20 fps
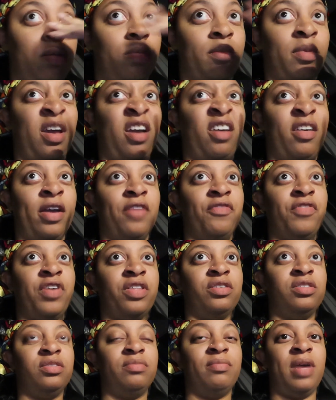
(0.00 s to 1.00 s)
my
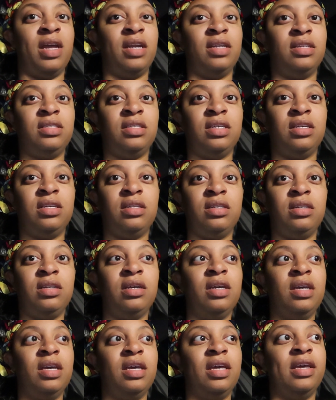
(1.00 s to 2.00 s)
grandfather's medicine
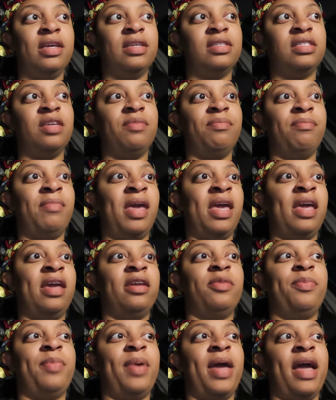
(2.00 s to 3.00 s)
isn't
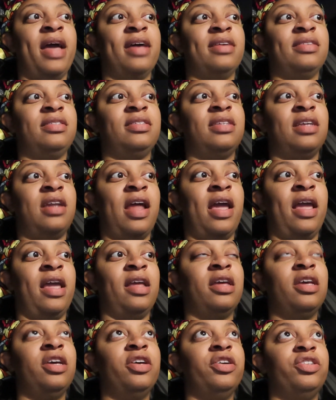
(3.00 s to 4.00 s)
made past tonight.
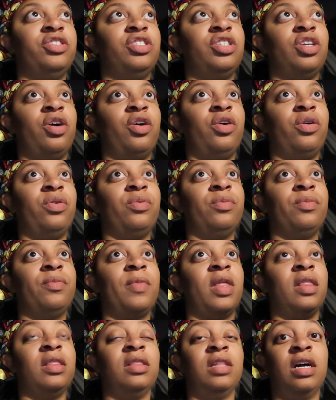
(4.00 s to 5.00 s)
So
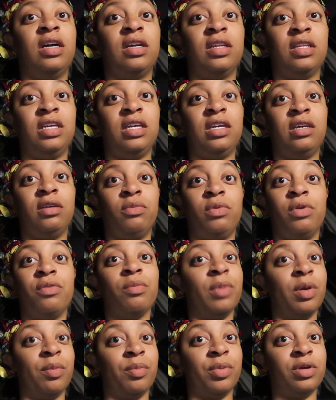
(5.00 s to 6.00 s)
luckily we
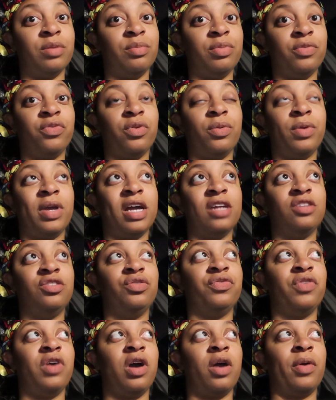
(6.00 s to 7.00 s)
remembered before we got
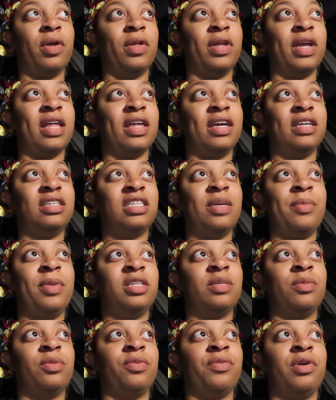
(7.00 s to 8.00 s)
too far. We only got like 10
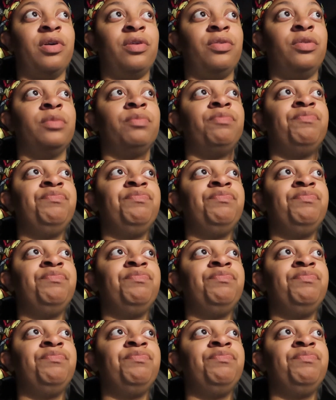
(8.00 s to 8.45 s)
minutes up the road.